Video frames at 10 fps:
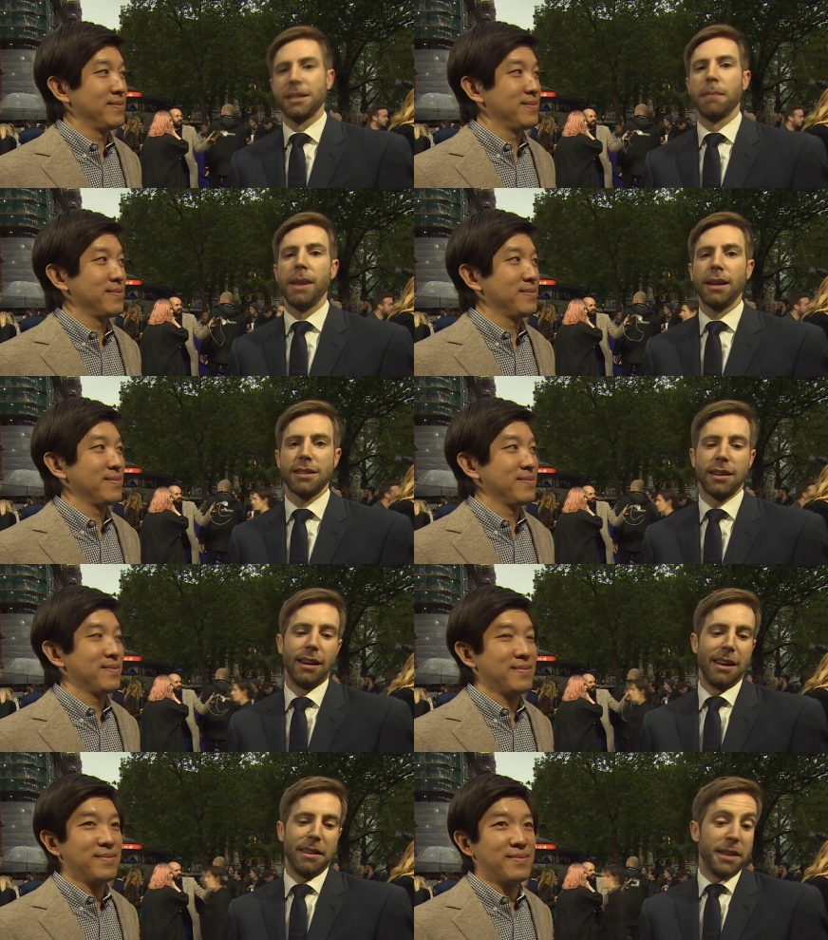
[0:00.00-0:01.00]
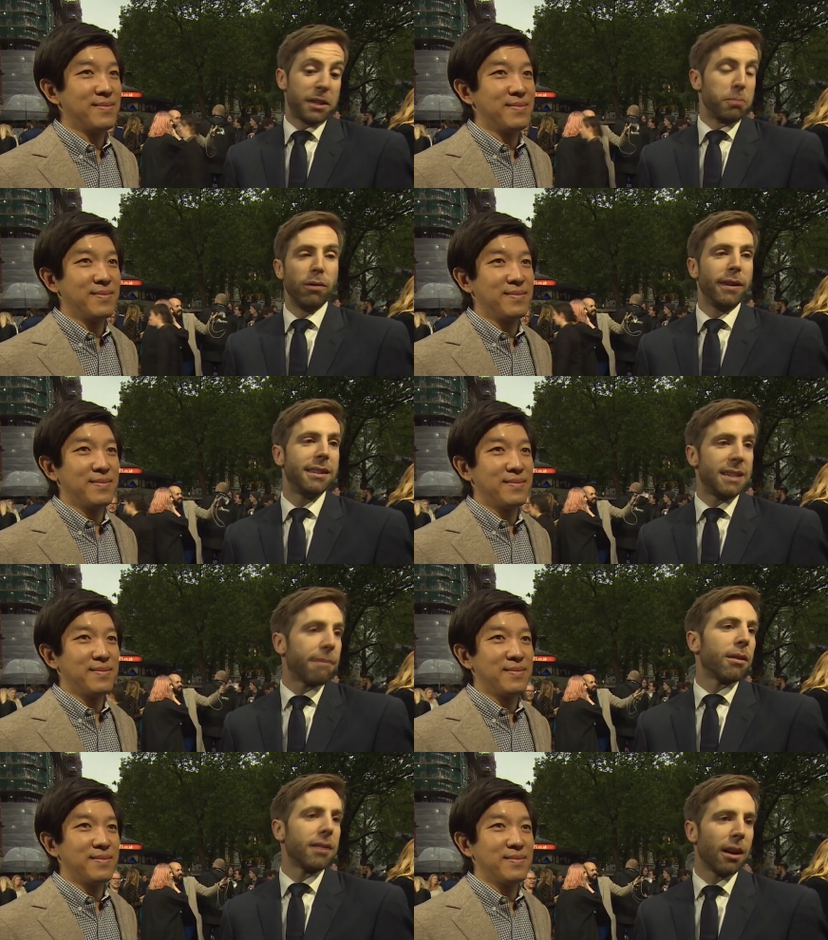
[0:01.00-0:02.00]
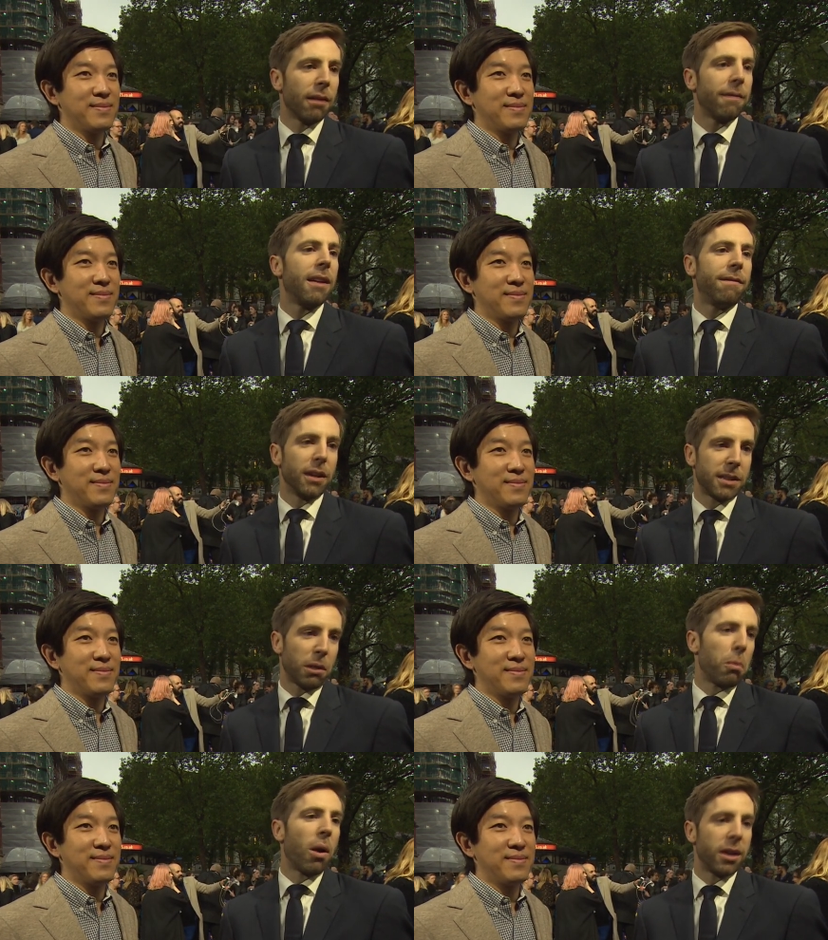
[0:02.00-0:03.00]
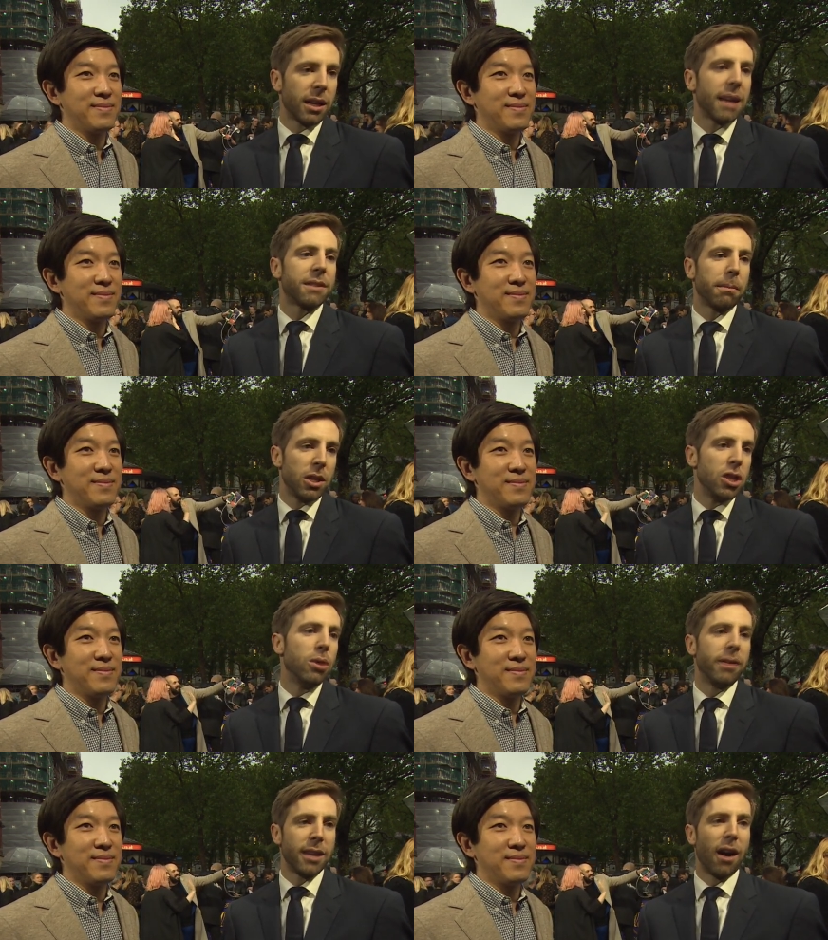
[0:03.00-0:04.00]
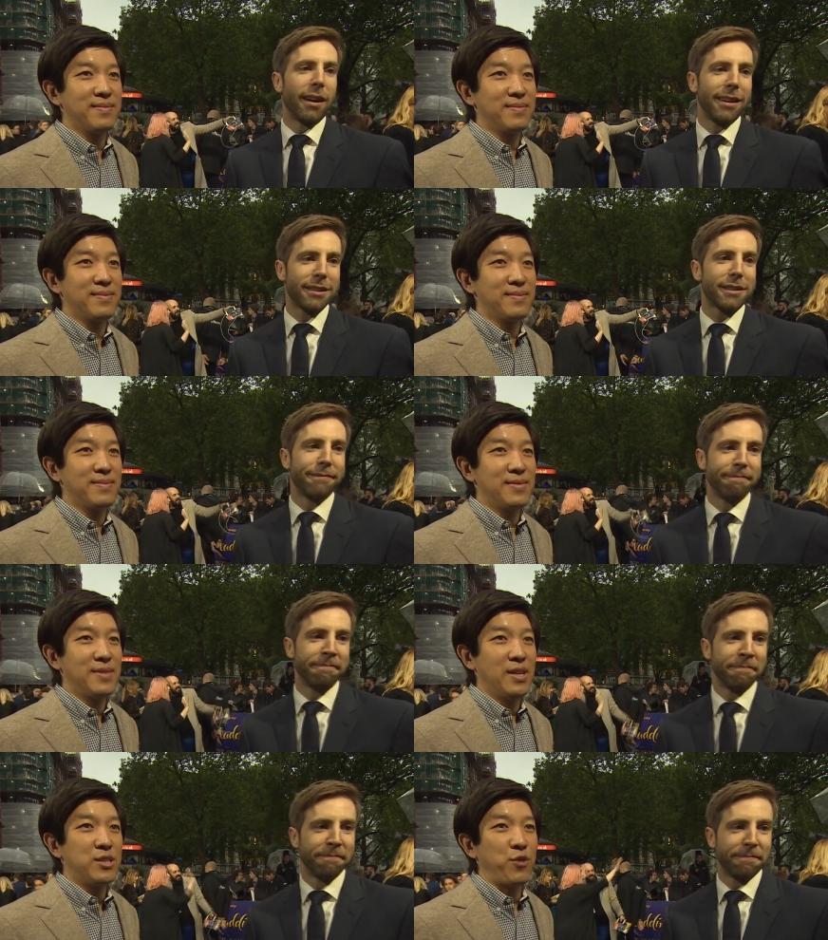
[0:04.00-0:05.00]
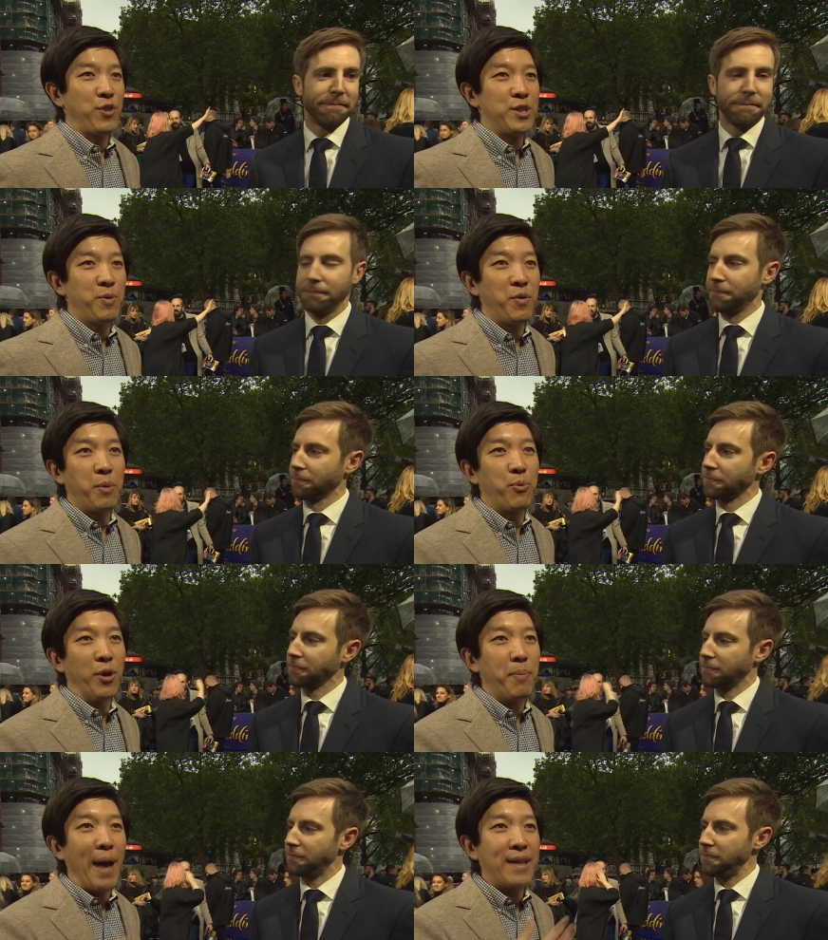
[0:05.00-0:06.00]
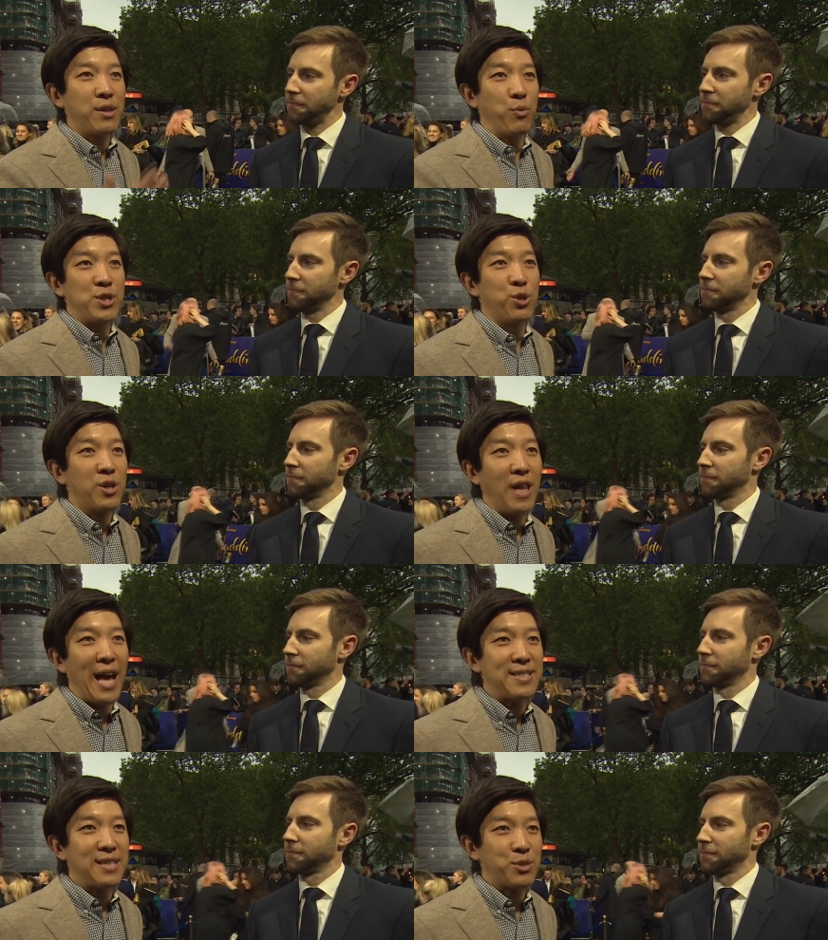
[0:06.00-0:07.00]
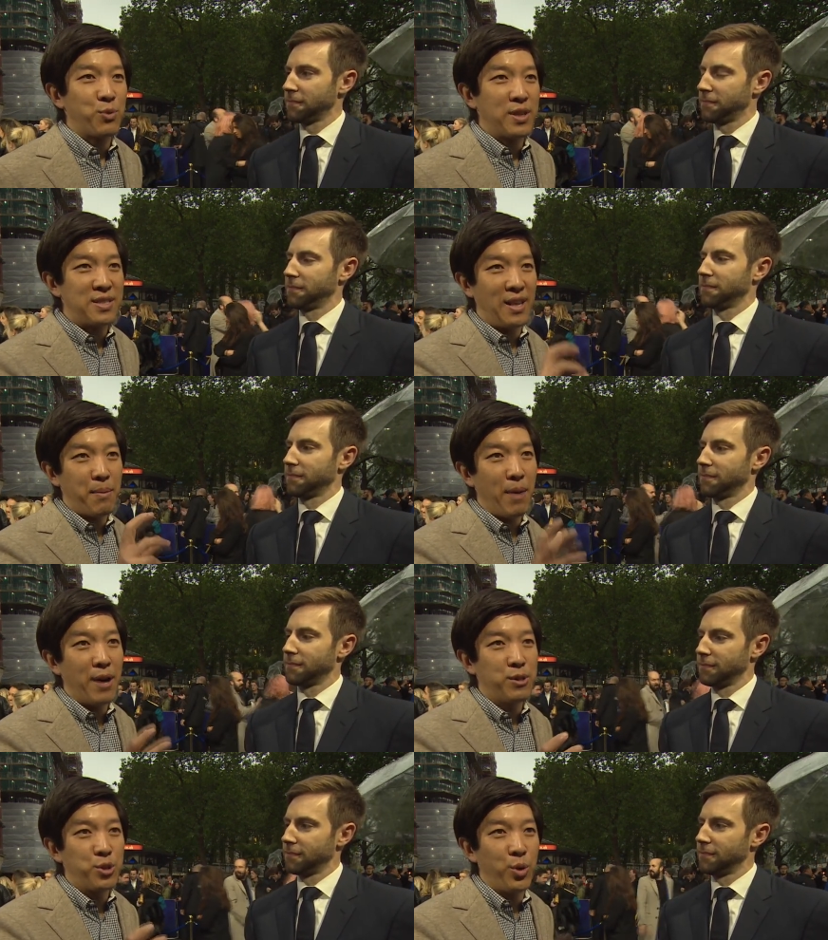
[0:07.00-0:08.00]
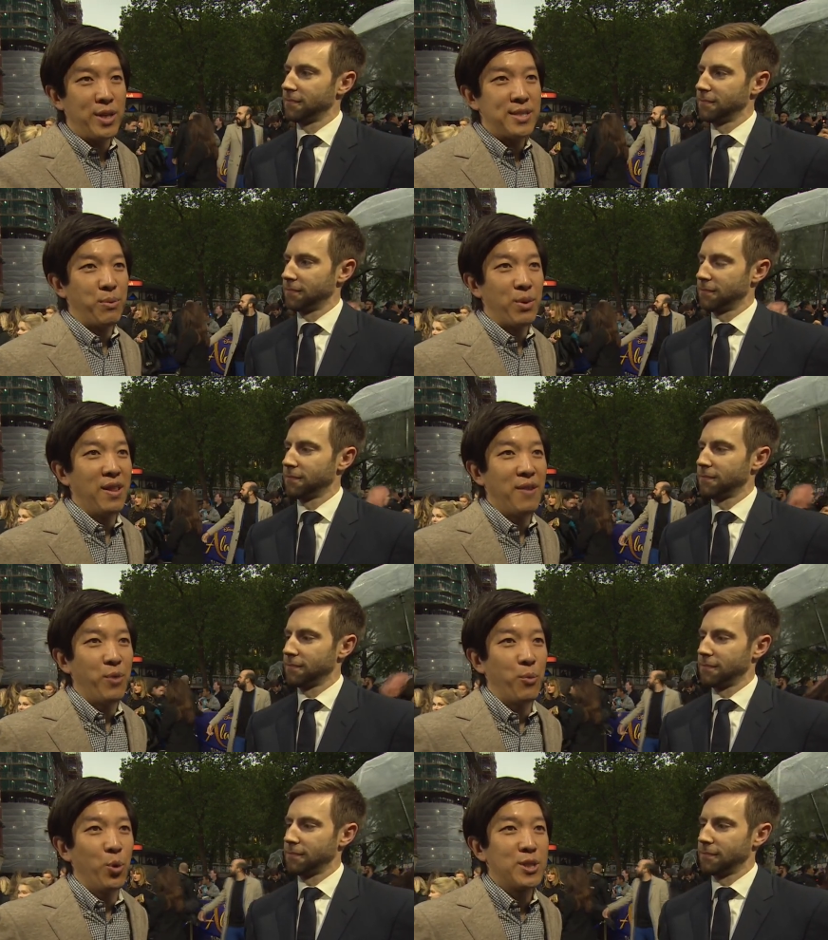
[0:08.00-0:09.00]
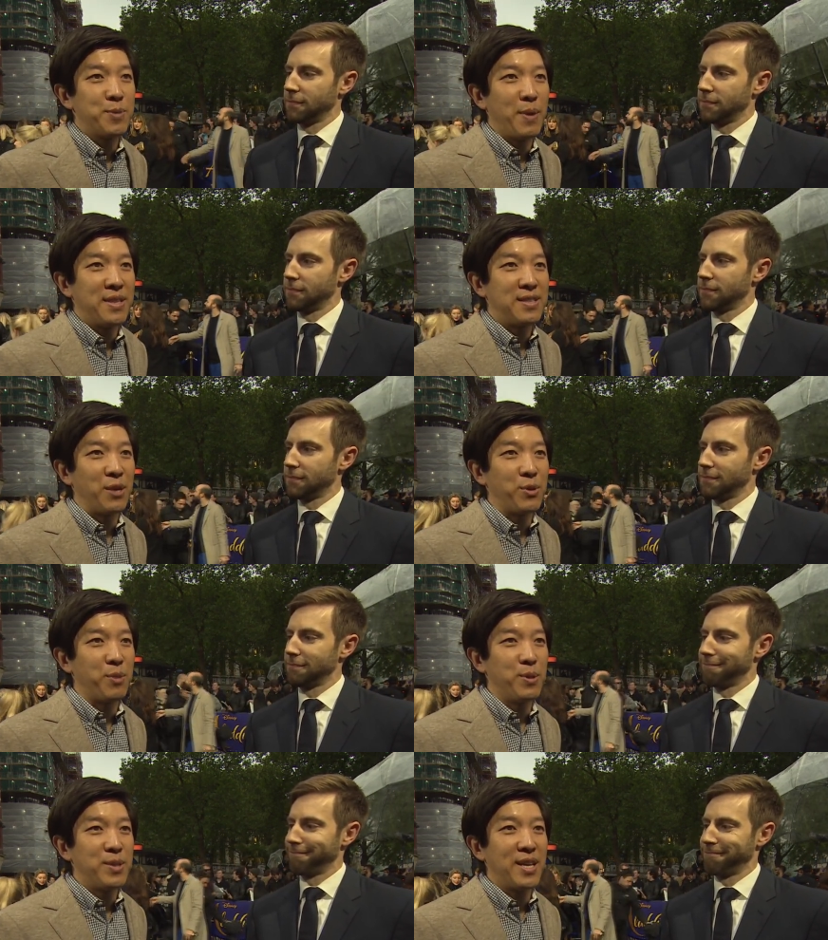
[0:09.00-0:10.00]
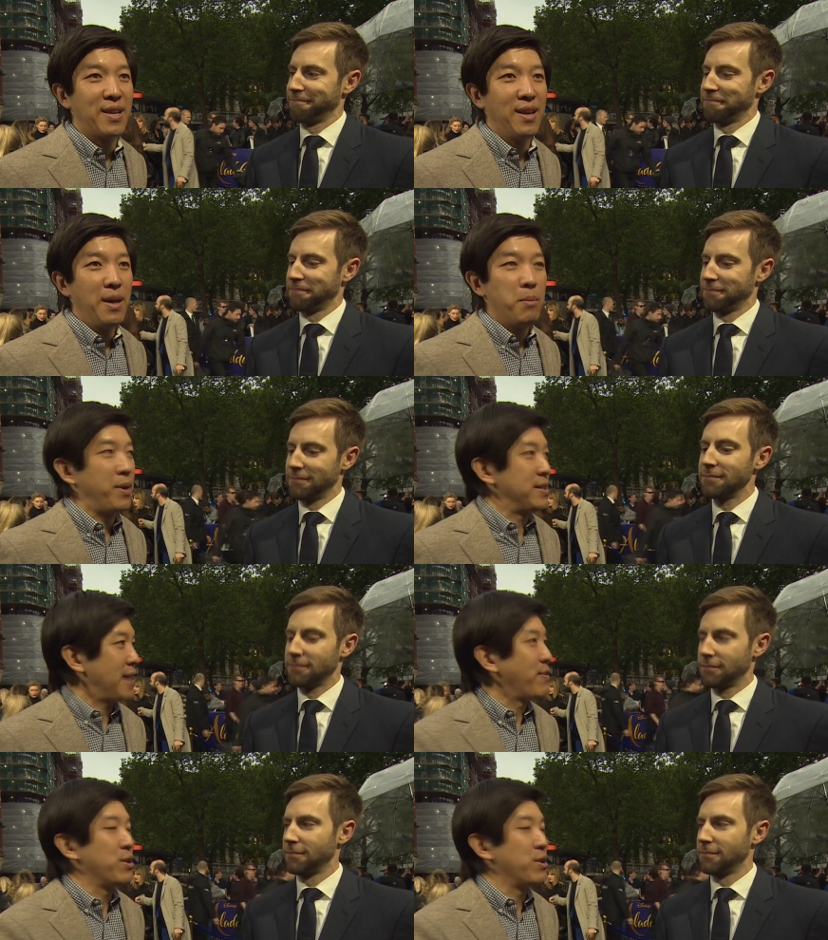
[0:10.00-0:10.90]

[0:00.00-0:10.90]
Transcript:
Speaker 1: that makes this movie different. You know, it feels like we wanted to give something new to the audience.
Speaker 2: So for this movie, we bring back the original classics with a slight modern twist. We love what Will Smith has done with the music, but then to have